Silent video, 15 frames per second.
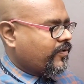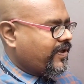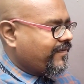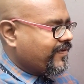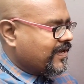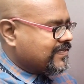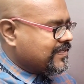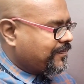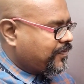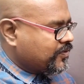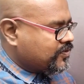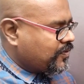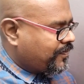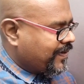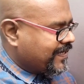Okay, we are
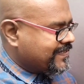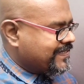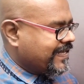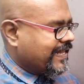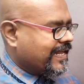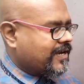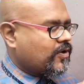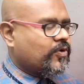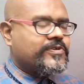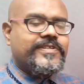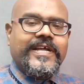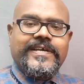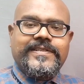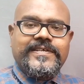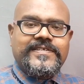supposed to place the
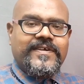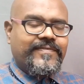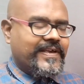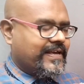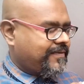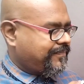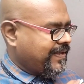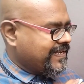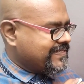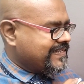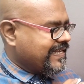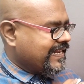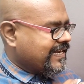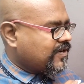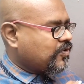electrodes like this. We are
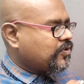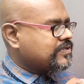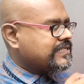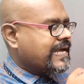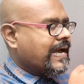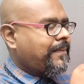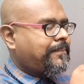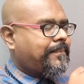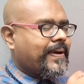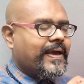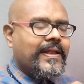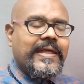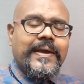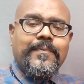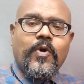placed the electrodes up
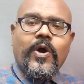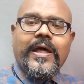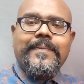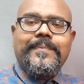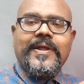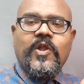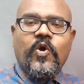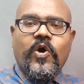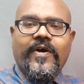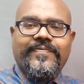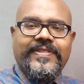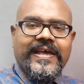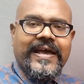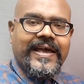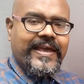and above and below
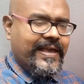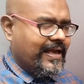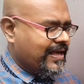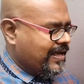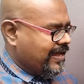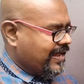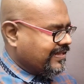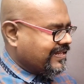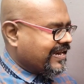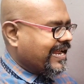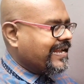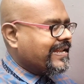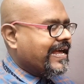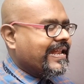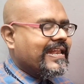of the eye and the
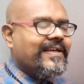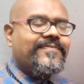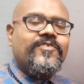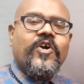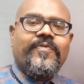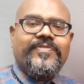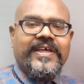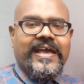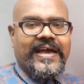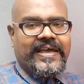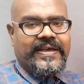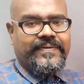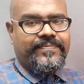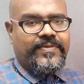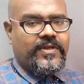right and left of the
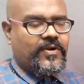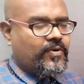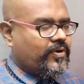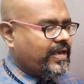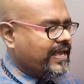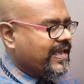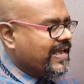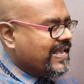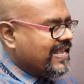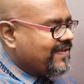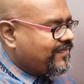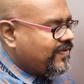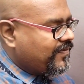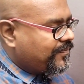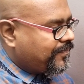eye. Okay,
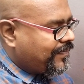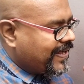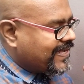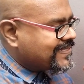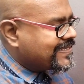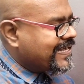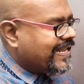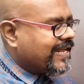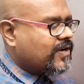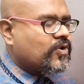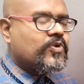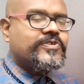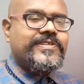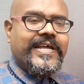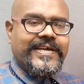if you place the
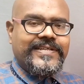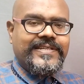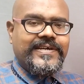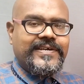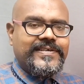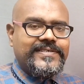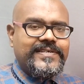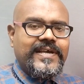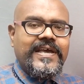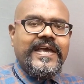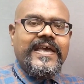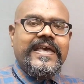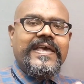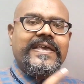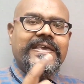electrodes like this,
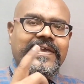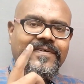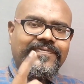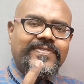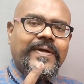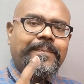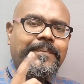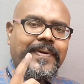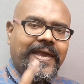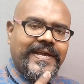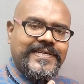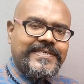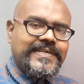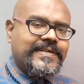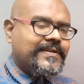if the
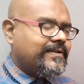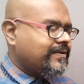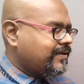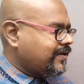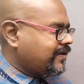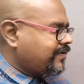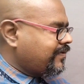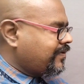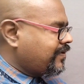patient